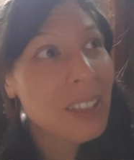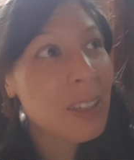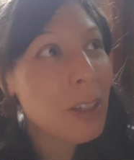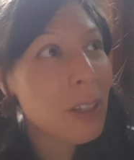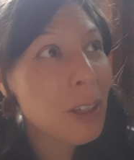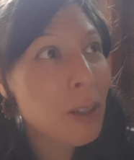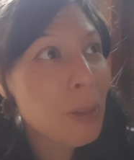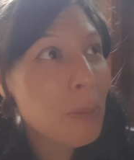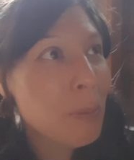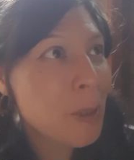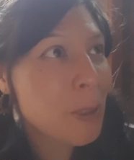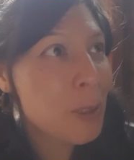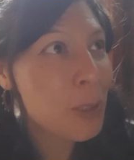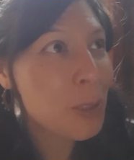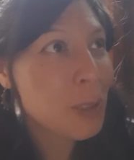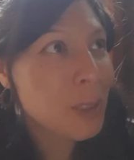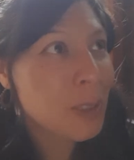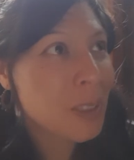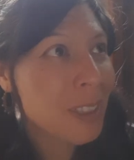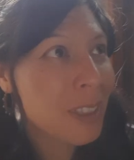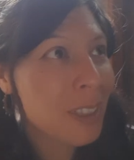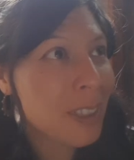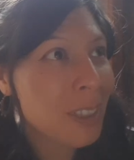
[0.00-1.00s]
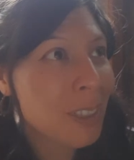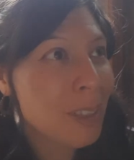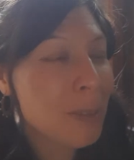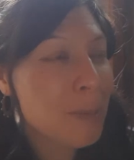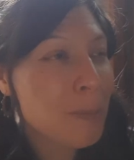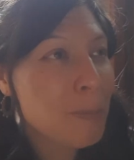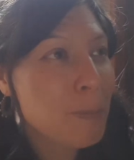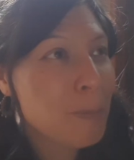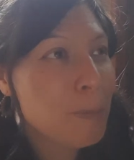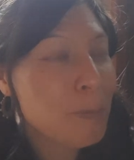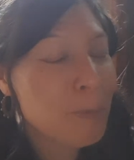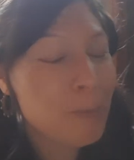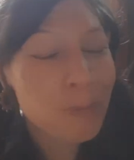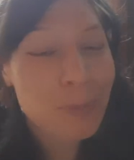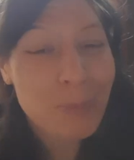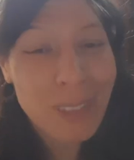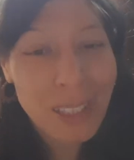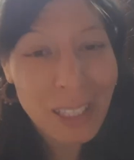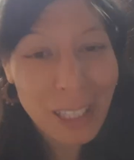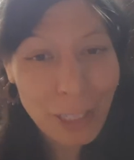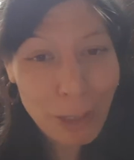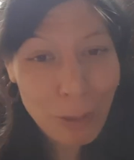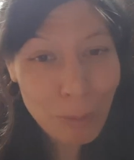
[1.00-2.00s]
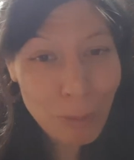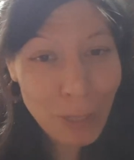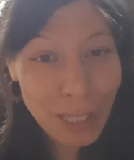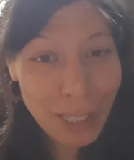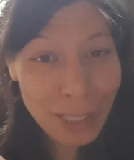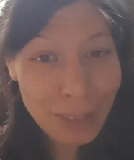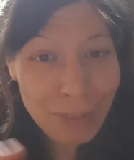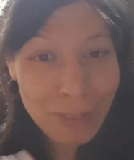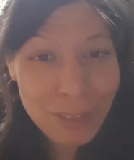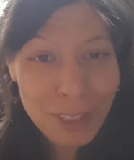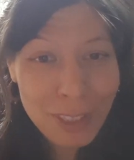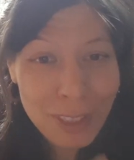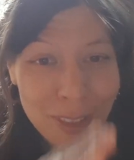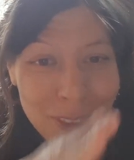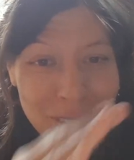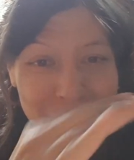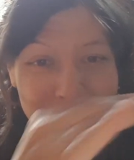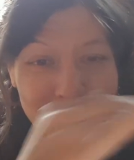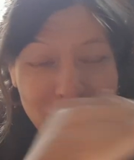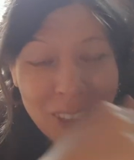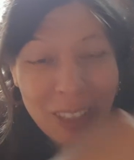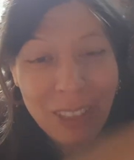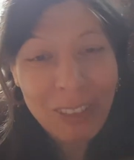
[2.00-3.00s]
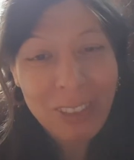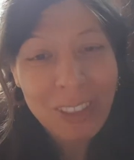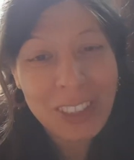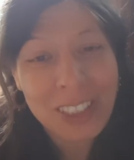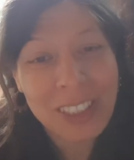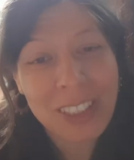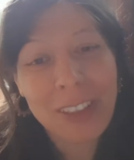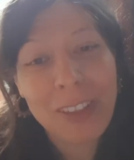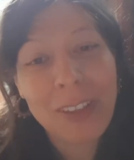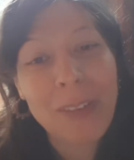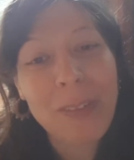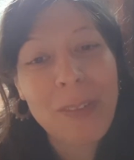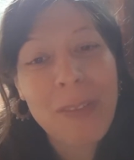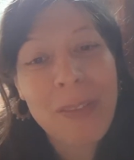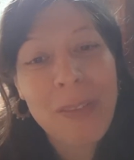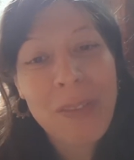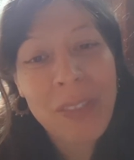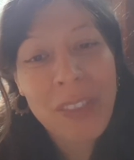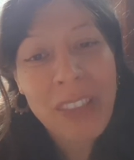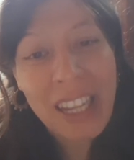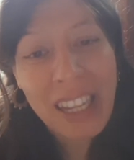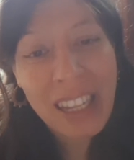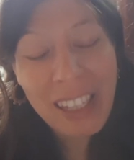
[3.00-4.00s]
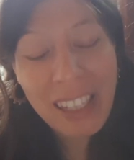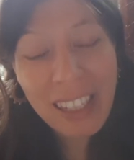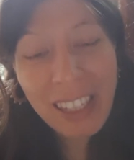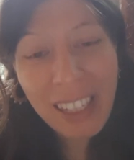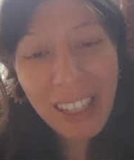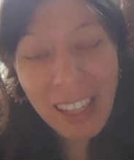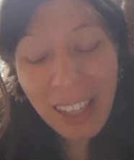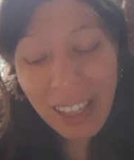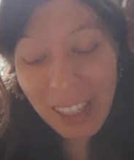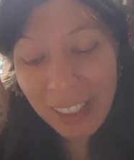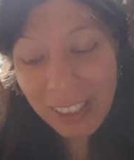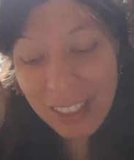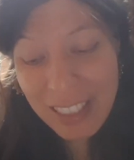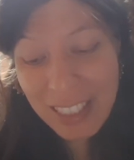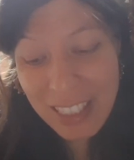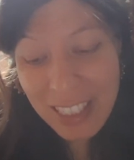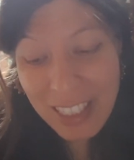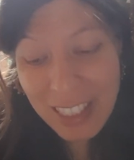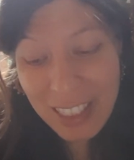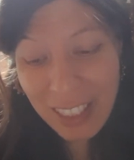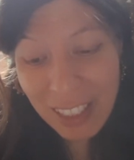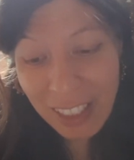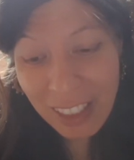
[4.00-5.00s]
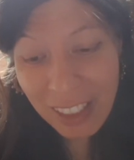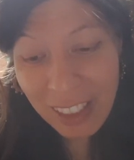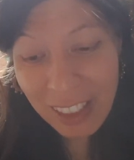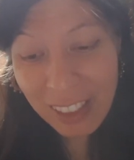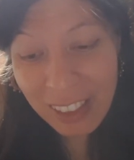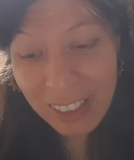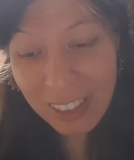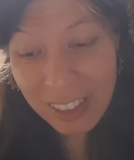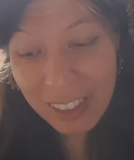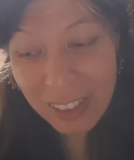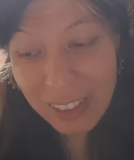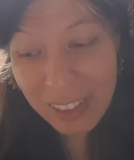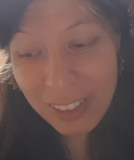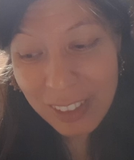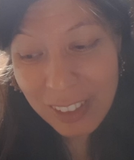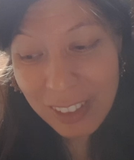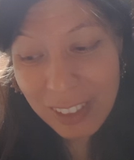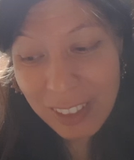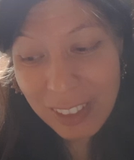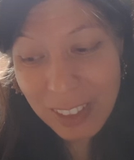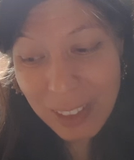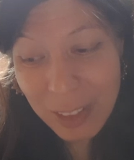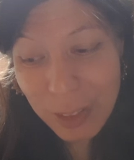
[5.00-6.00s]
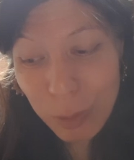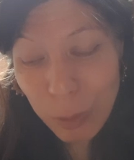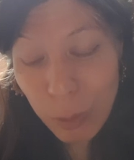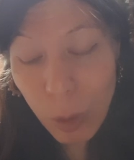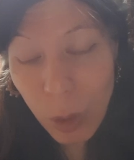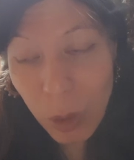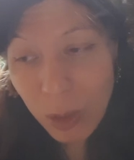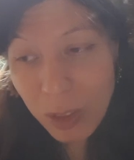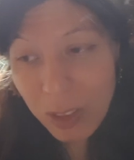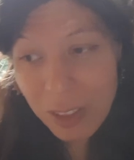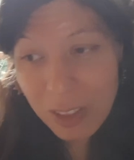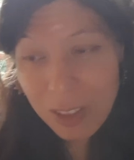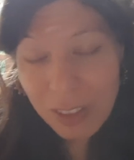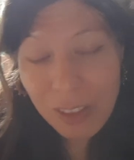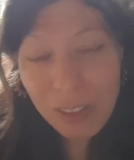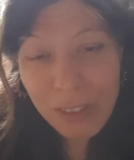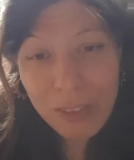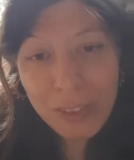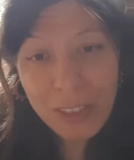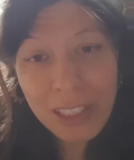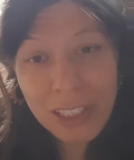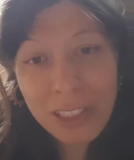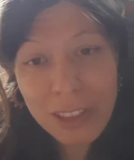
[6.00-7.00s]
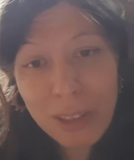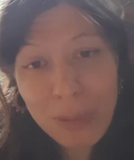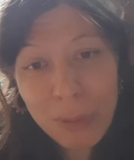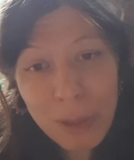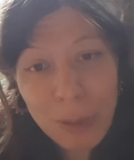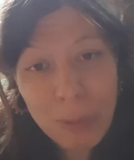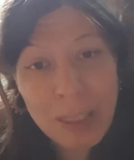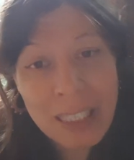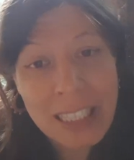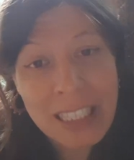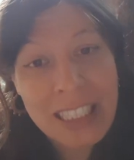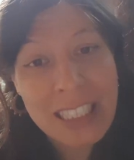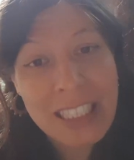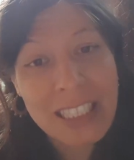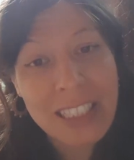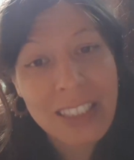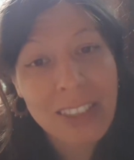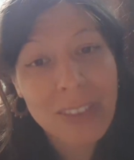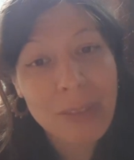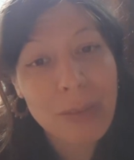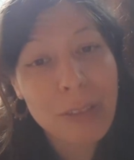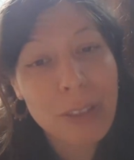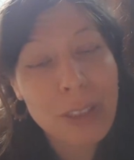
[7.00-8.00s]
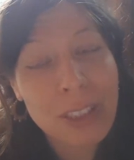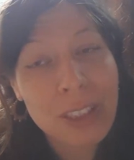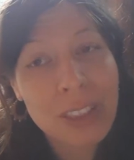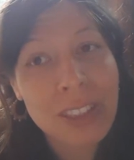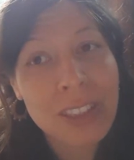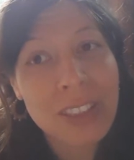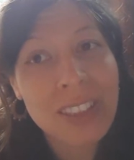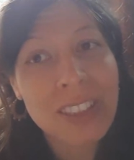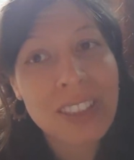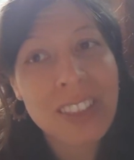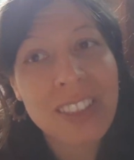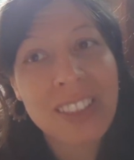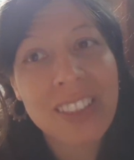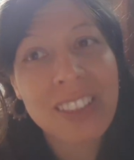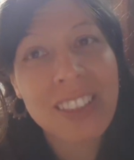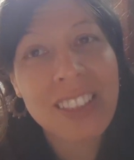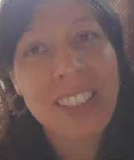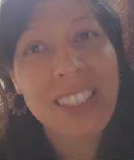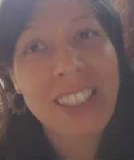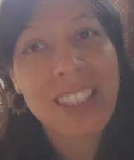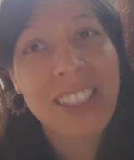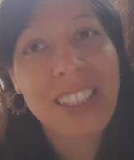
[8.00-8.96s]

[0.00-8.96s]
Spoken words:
almost like waves on the ocean. And this waltz of the Little Mermaid was